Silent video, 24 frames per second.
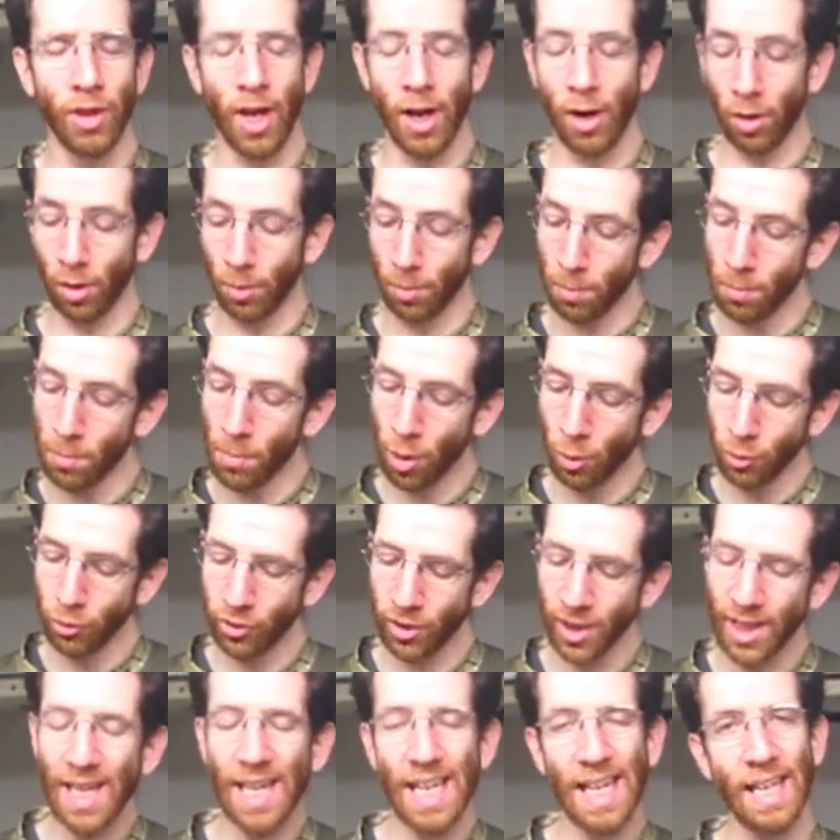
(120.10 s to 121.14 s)
that are
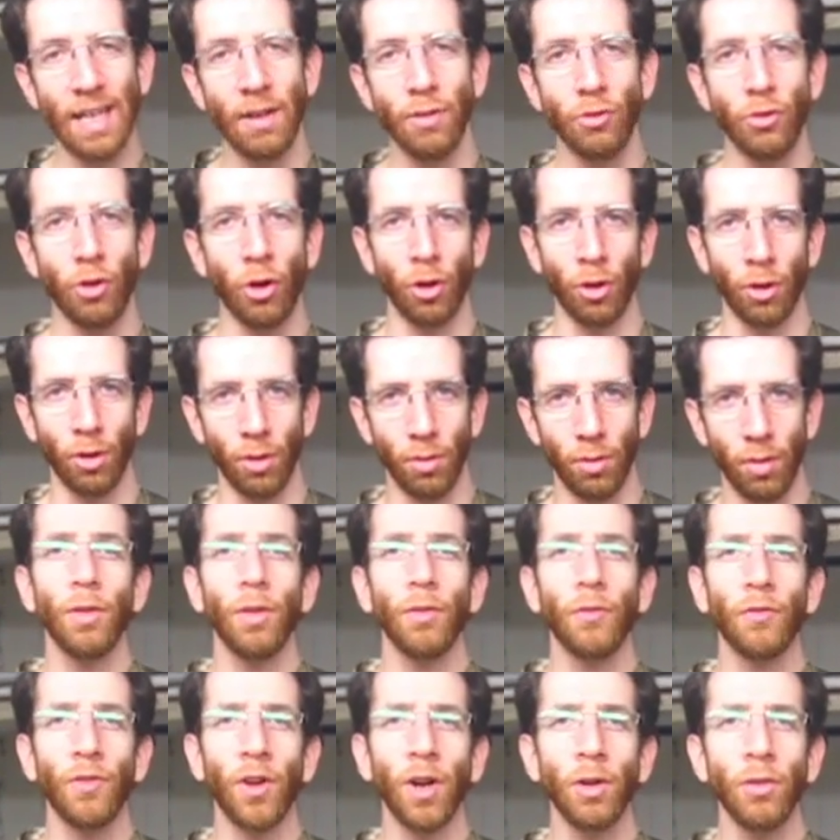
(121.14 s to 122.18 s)
mostly internal. The
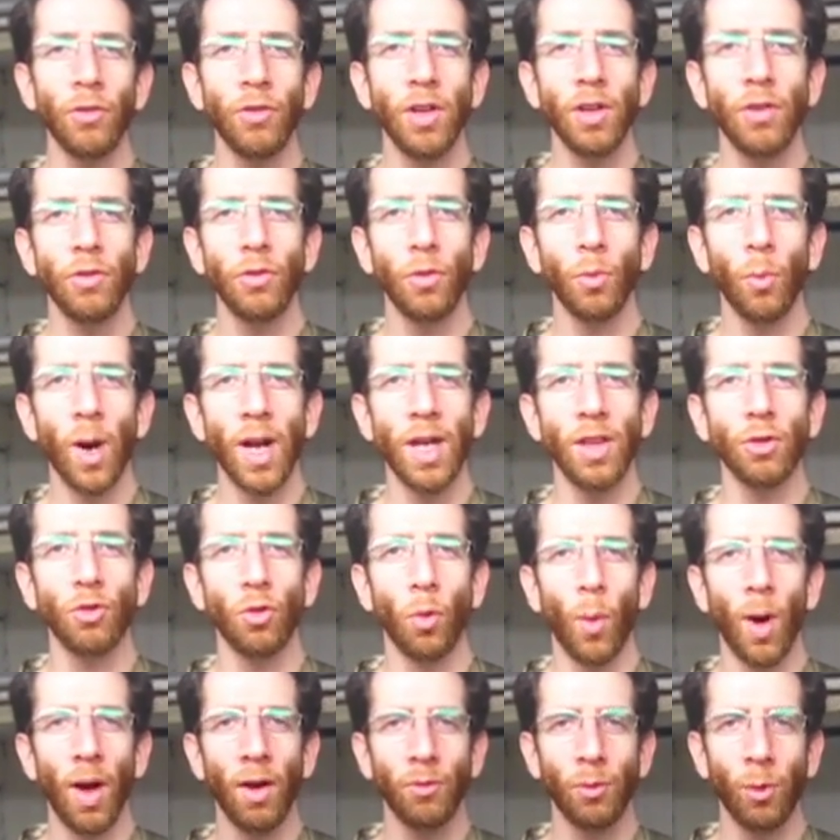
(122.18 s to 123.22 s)
first is the way the
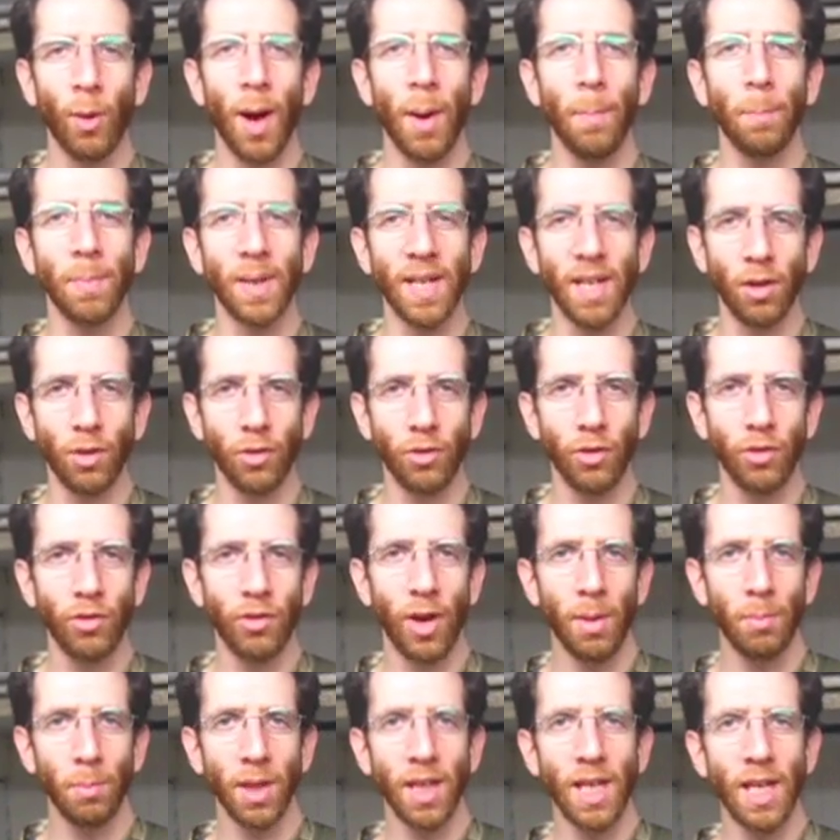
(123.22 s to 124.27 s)
12 gram pierce
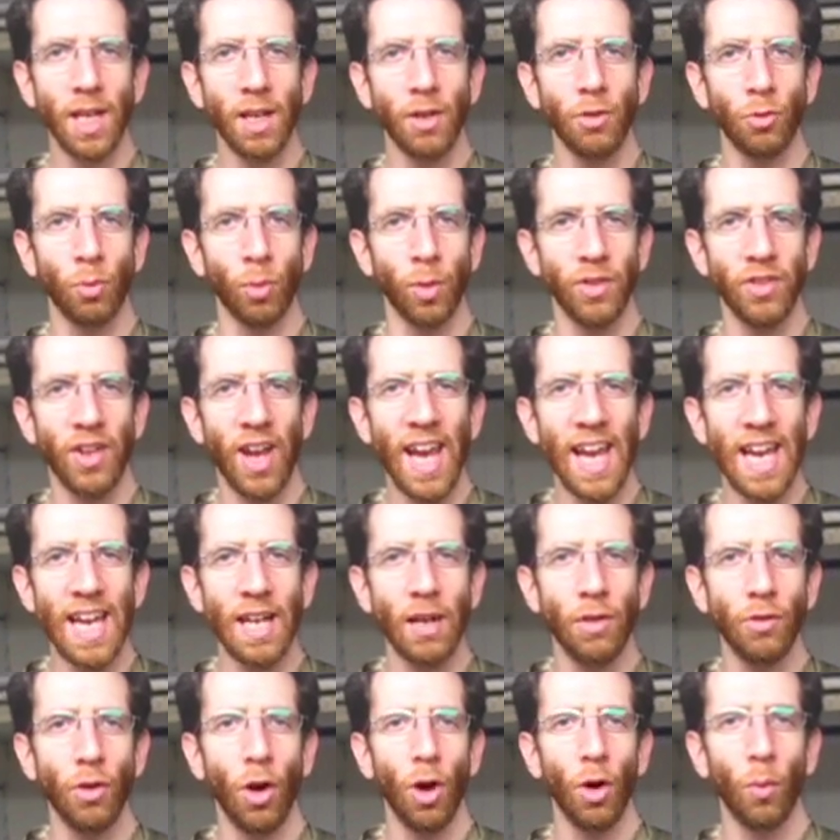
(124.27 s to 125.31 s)
assembly is
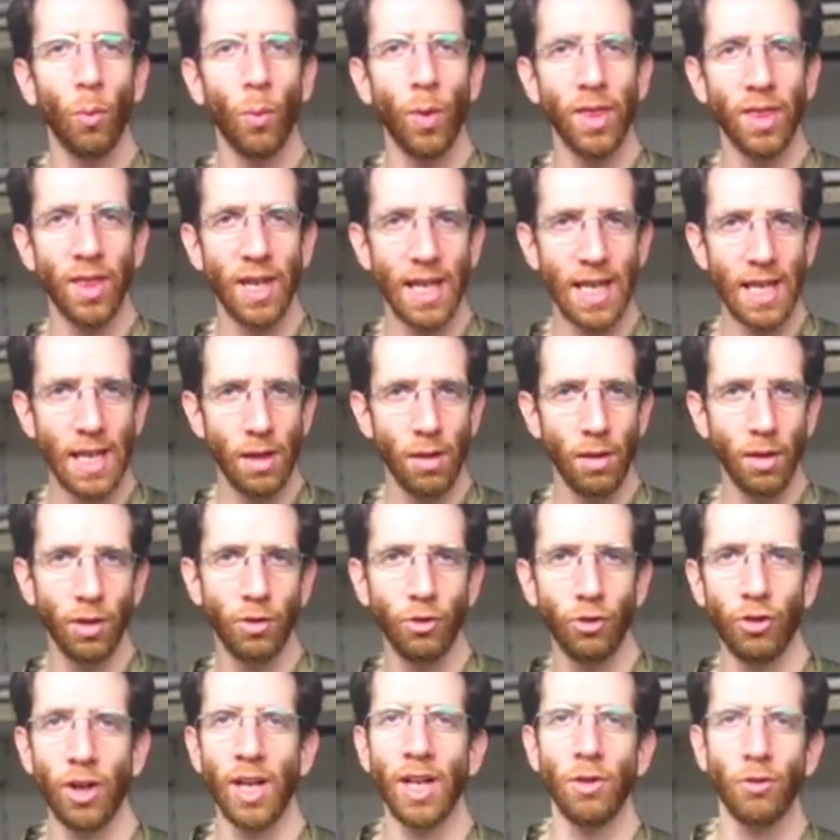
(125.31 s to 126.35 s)
retained within the
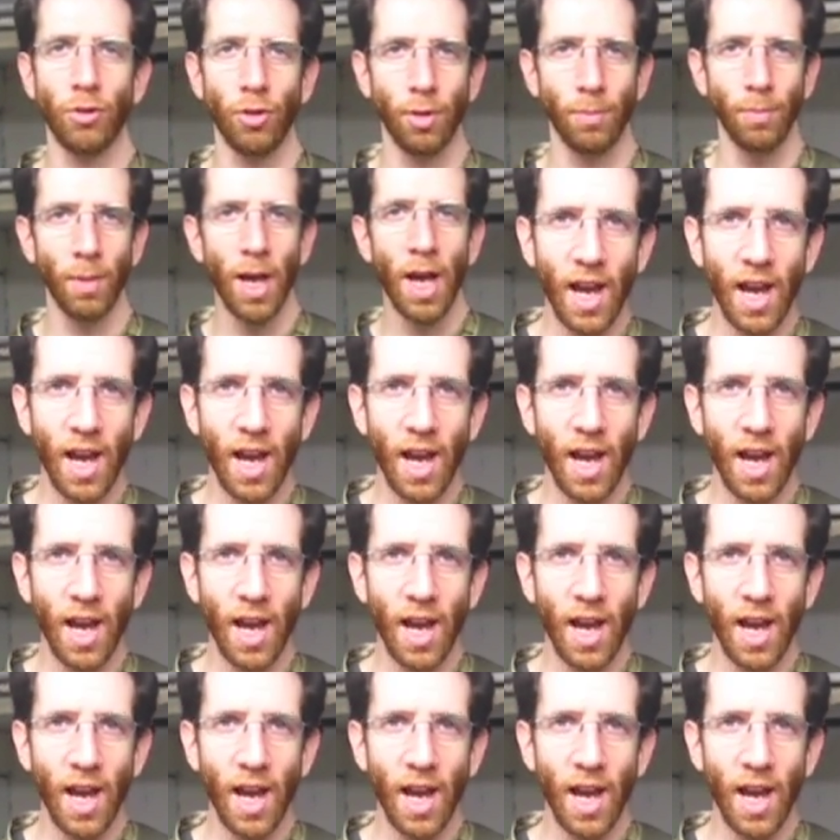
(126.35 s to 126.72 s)
changer.